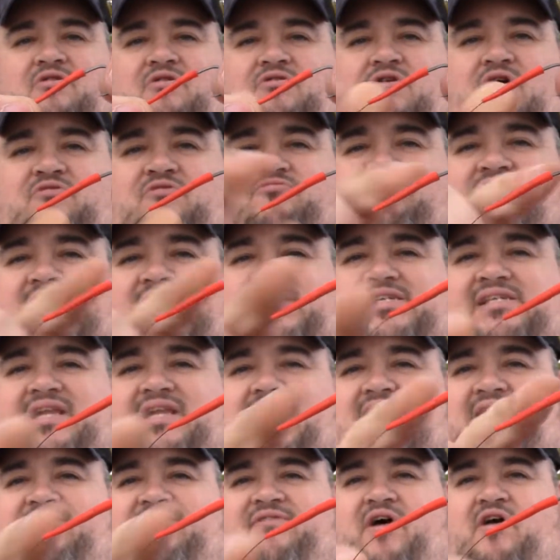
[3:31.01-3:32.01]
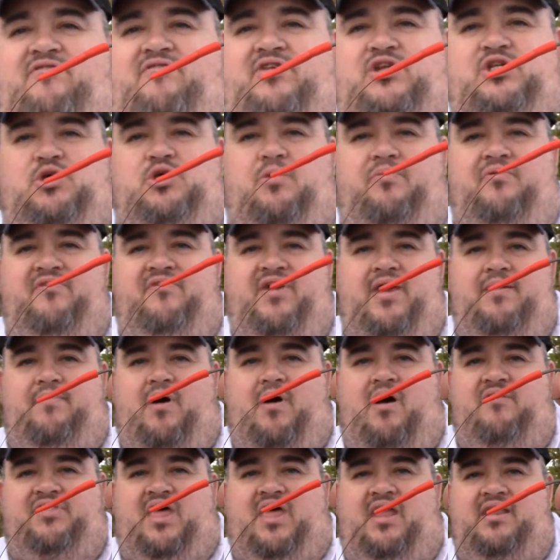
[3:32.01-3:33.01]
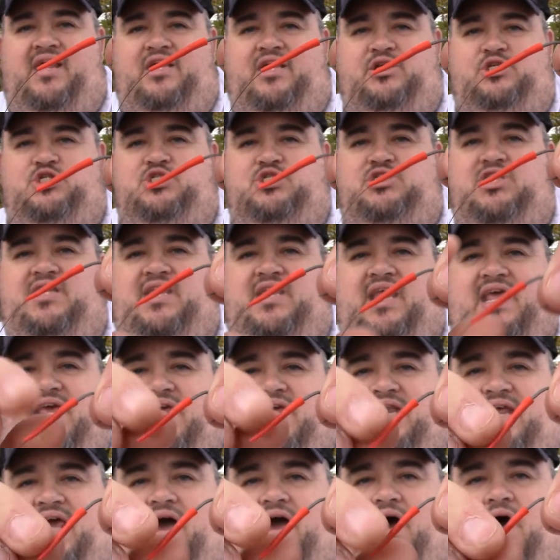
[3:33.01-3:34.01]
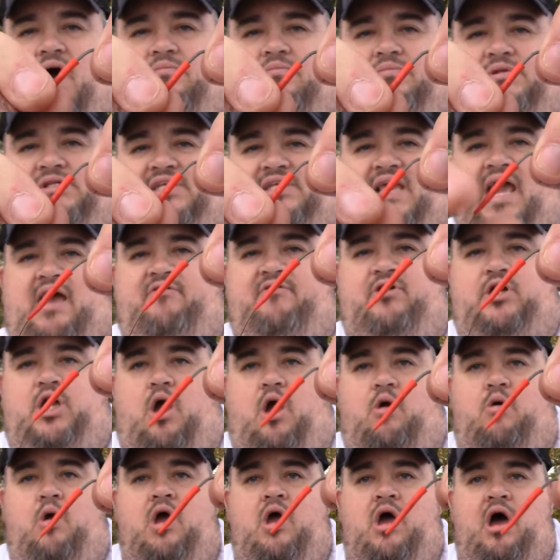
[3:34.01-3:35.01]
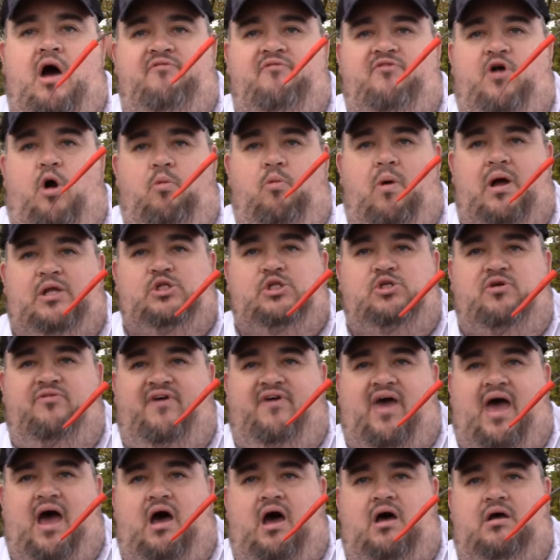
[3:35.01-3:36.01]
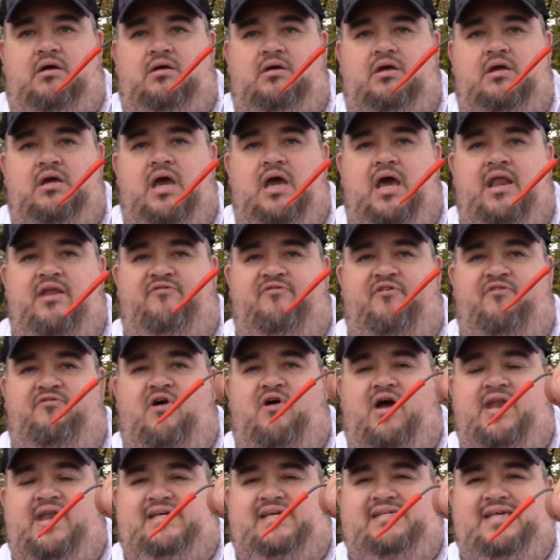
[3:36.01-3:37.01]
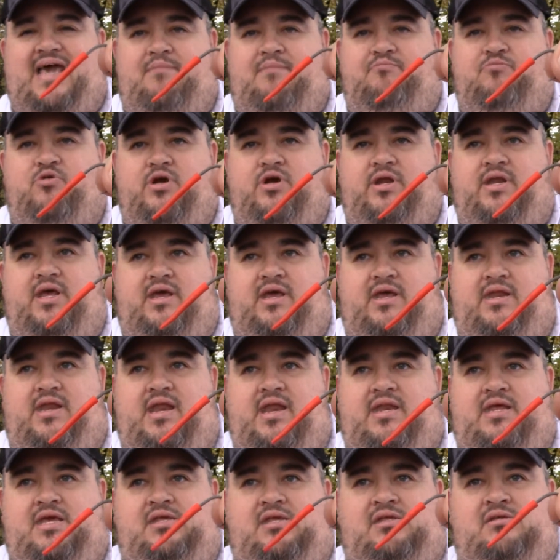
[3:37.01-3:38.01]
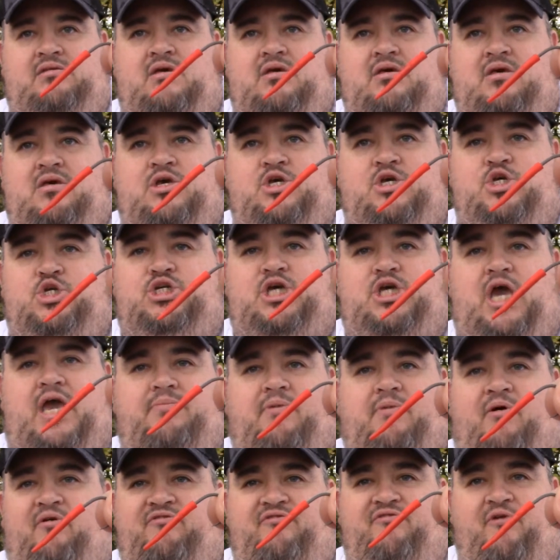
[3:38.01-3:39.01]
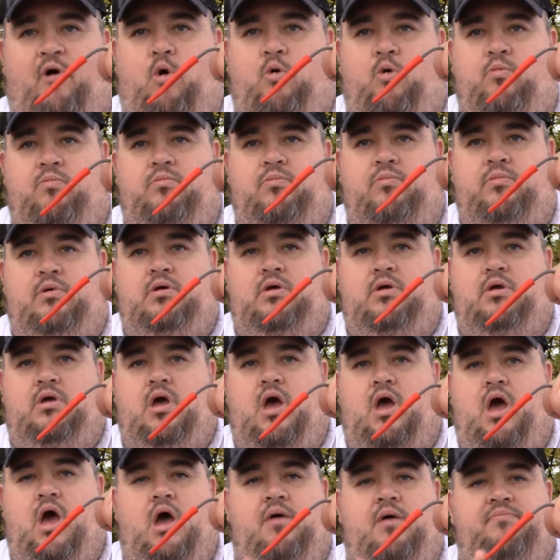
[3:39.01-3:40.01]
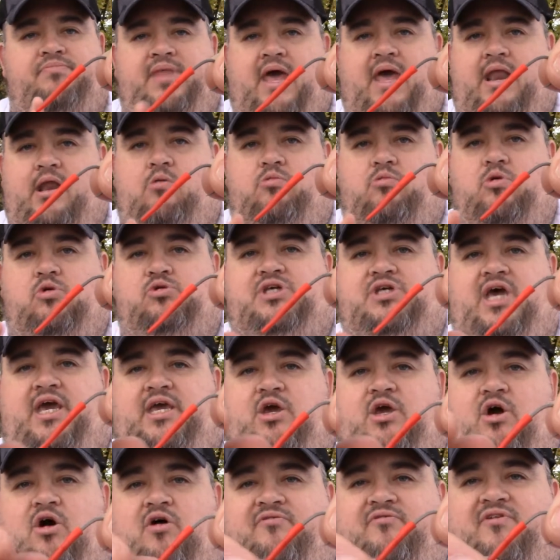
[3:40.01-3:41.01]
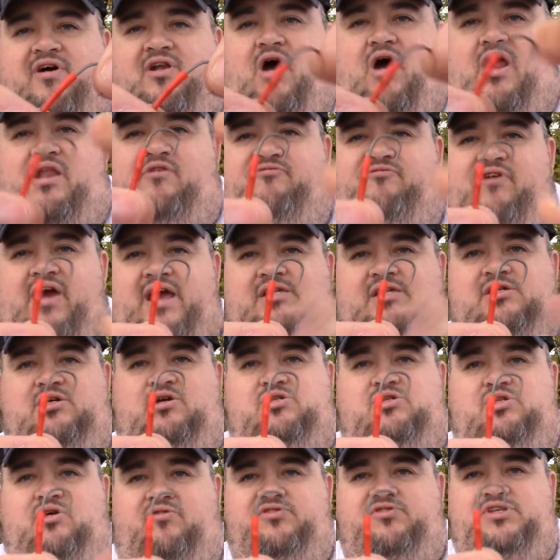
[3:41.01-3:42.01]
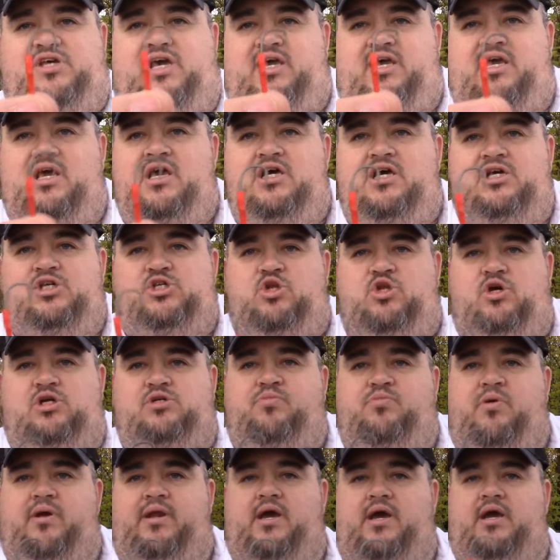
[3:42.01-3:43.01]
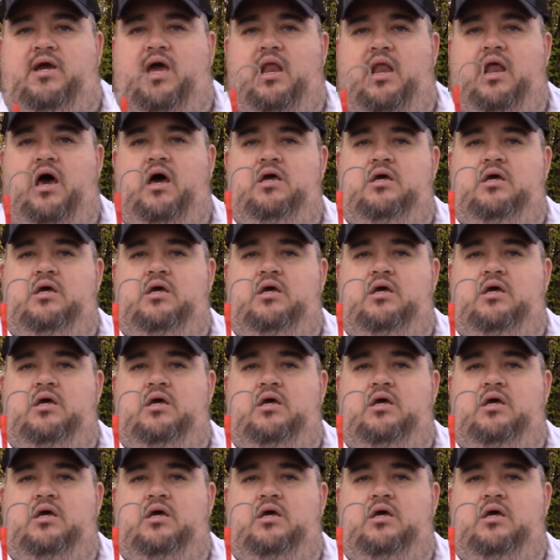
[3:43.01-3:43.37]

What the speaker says: rig sleeve over the top of it, but I've done that just to neaten it up and see how I go. I've got ones without, and if I find that's hampering it in any shape or form, then I will take it off. I like the reds because obviously it's a nice predator colour.